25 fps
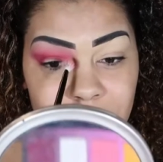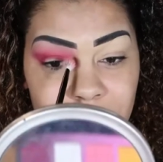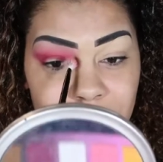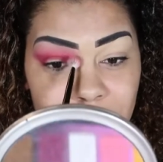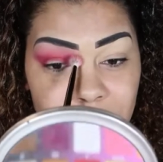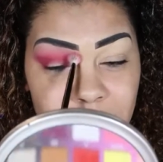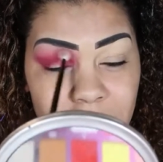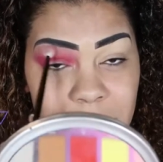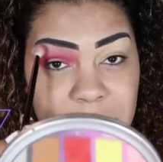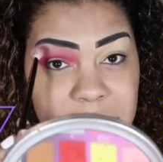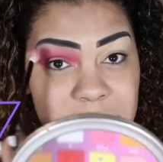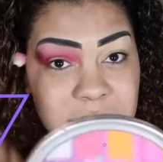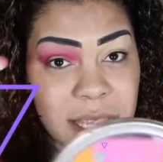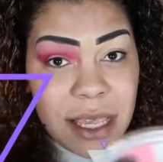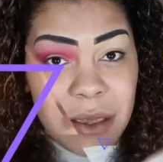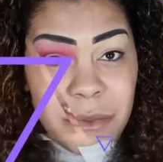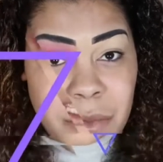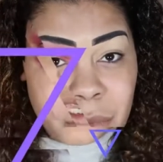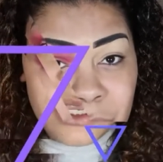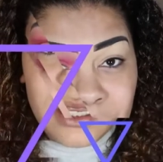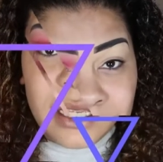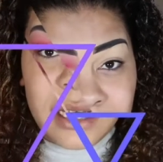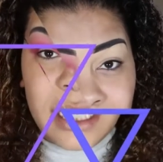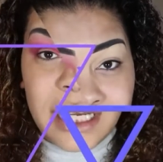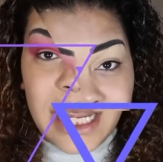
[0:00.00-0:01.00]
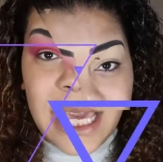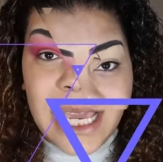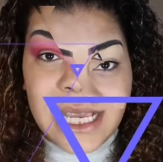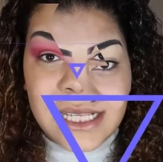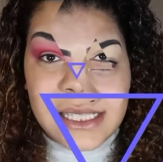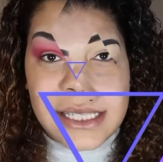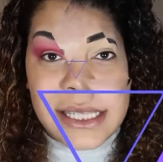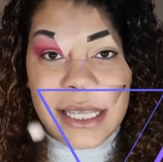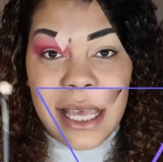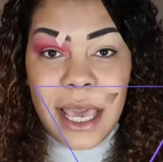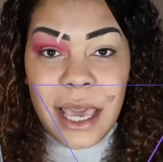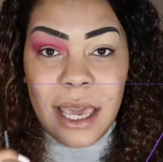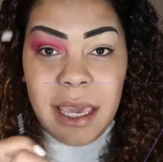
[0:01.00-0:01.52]
Need I say more?
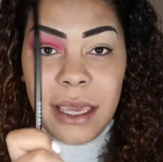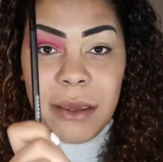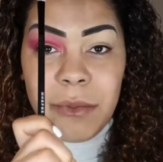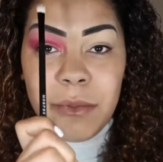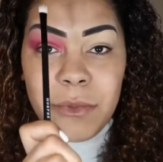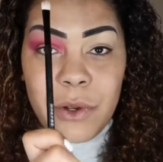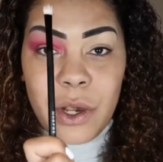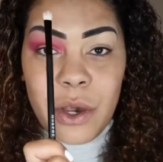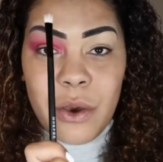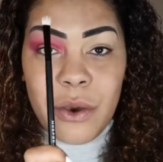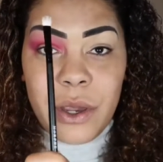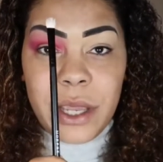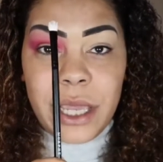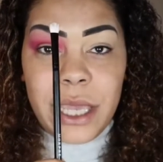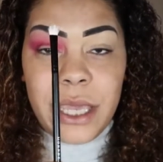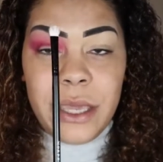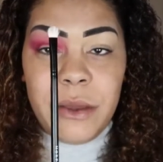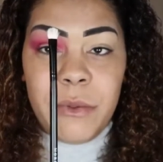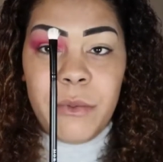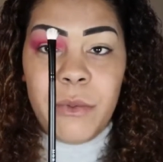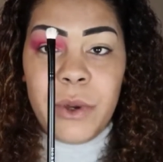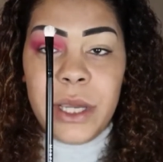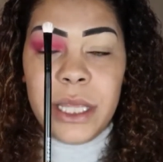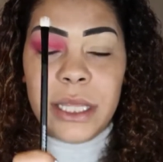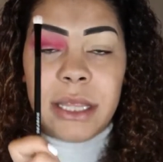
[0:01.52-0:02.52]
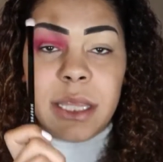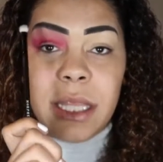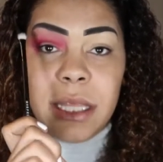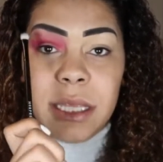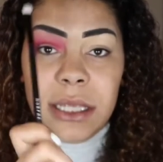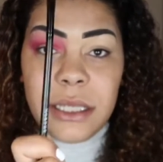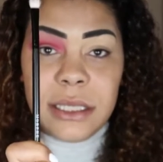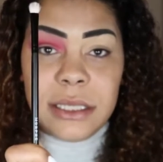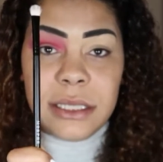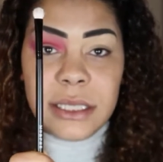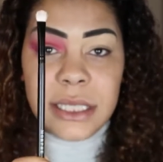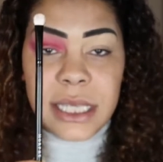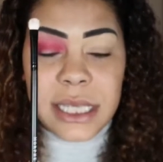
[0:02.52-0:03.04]
Next, I am going in with
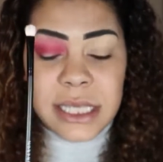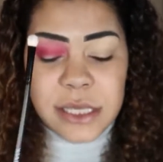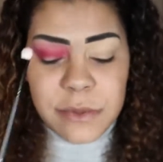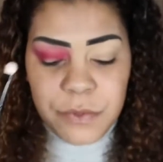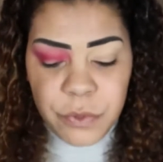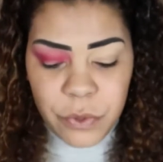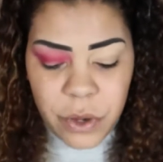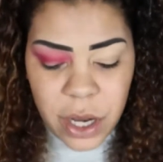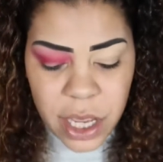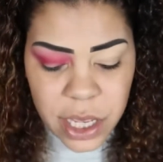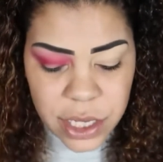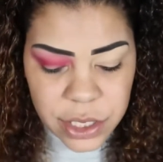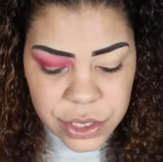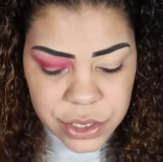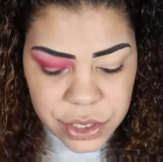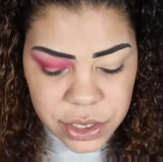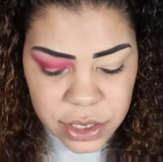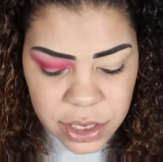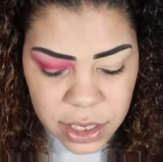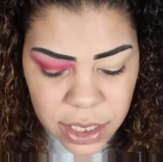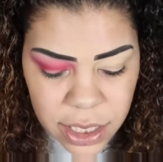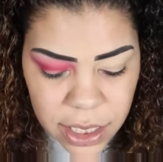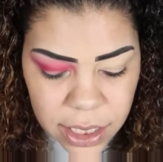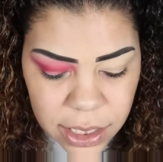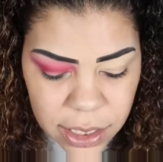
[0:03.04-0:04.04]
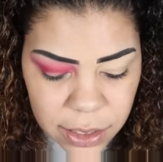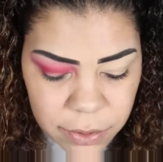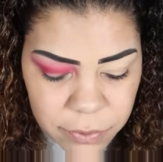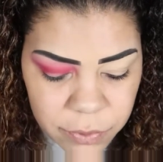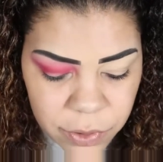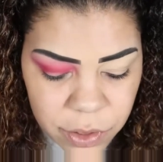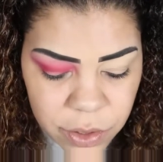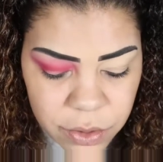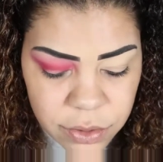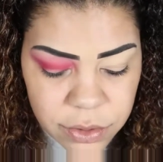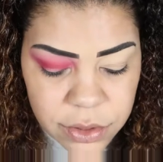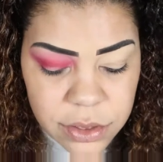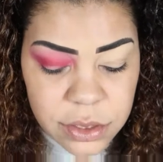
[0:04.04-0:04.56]
this brush, and I'm
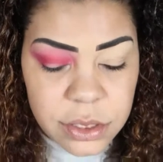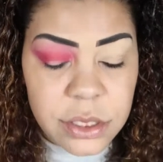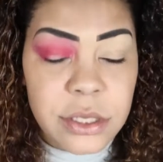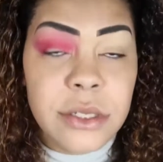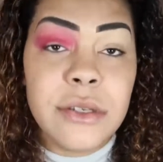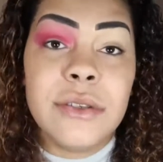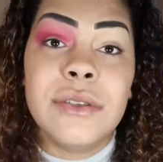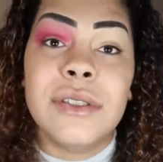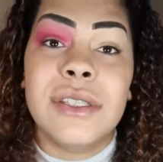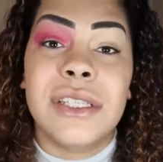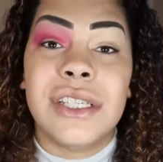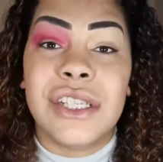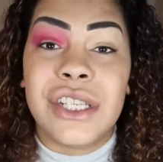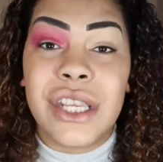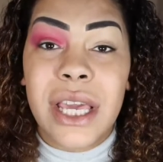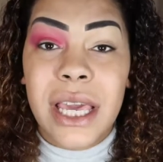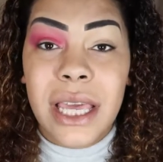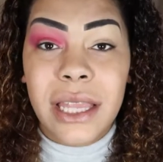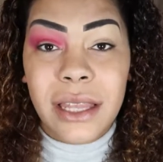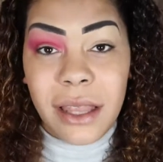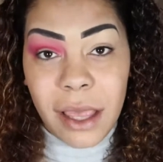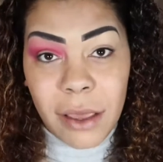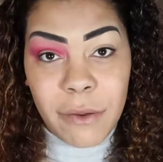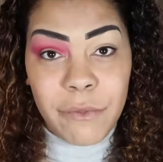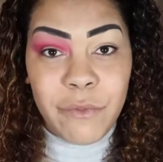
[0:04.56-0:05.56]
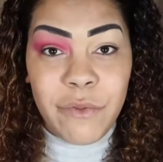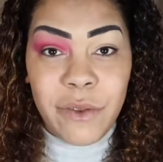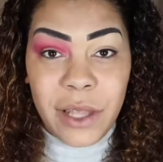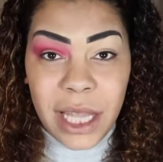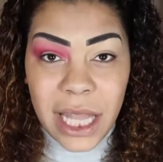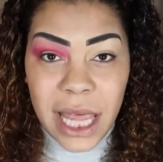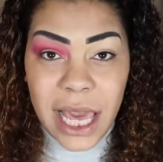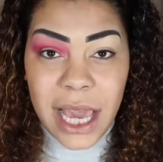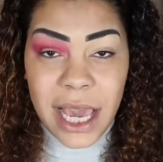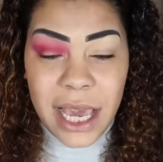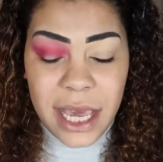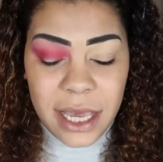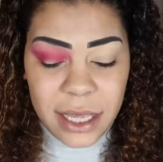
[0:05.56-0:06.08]
going to use the shade
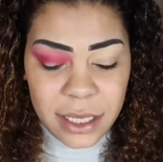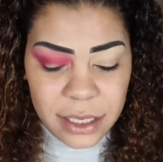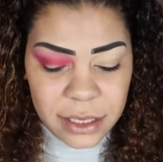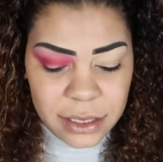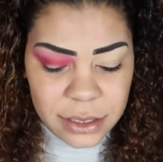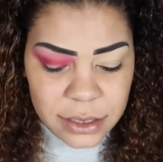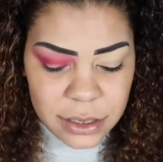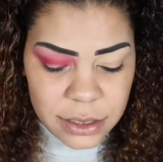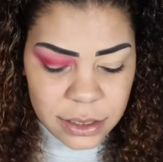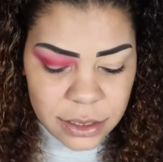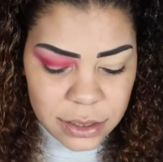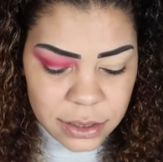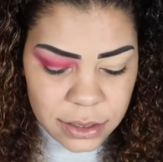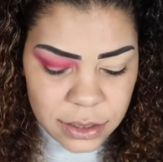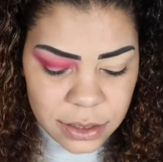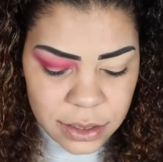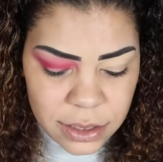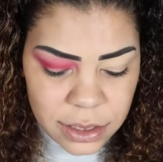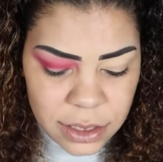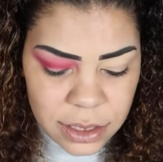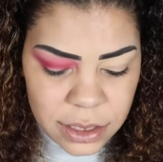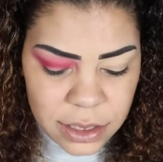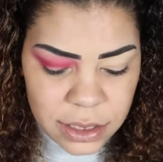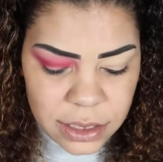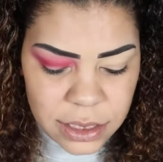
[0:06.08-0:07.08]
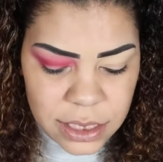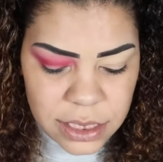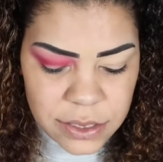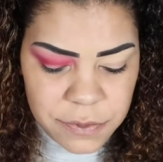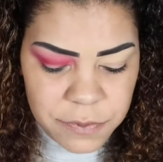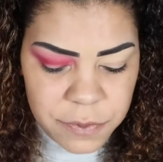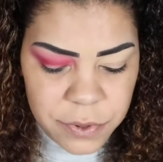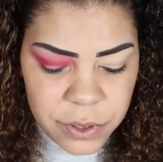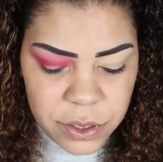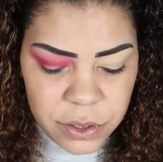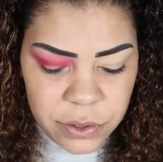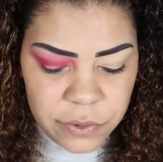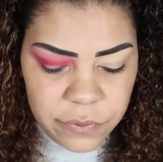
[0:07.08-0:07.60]
Fla. This
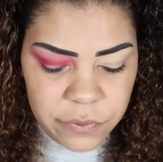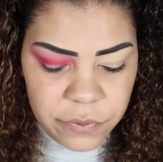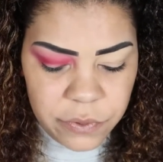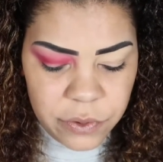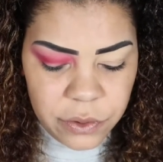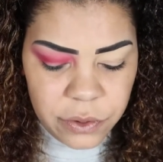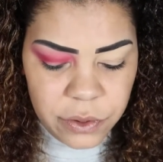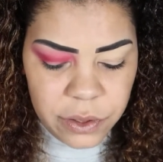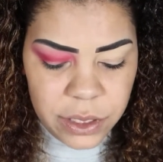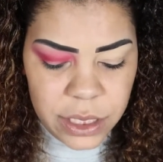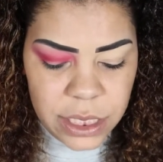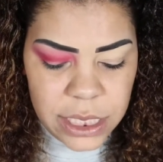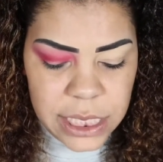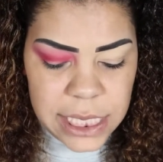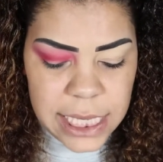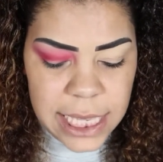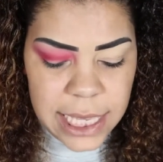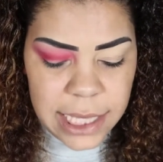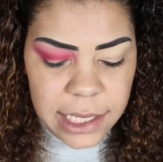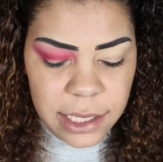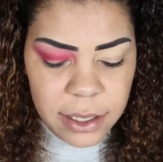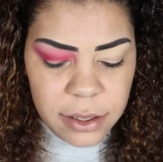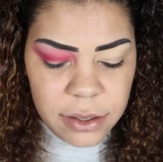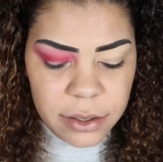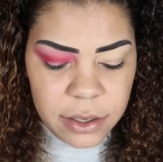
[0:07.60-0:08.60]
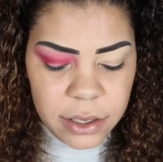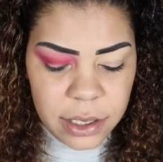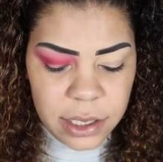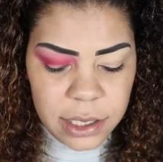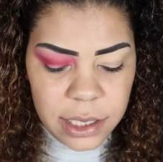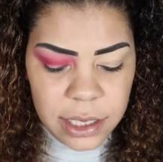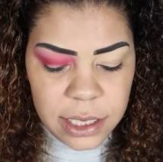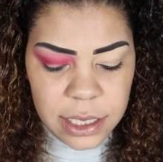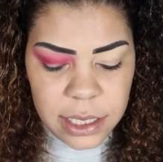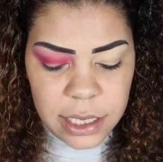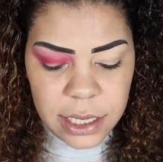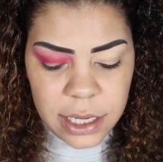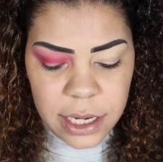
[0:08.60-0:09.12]
beautiful yellow
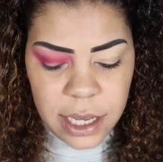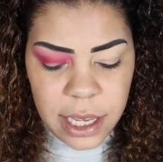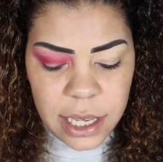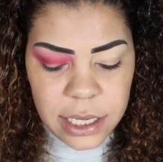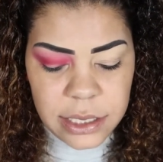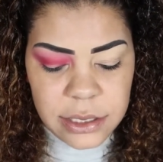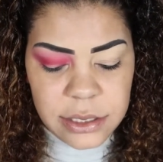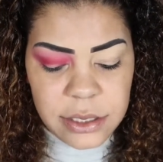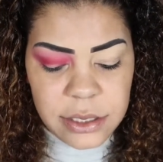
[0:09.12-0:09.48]
color. I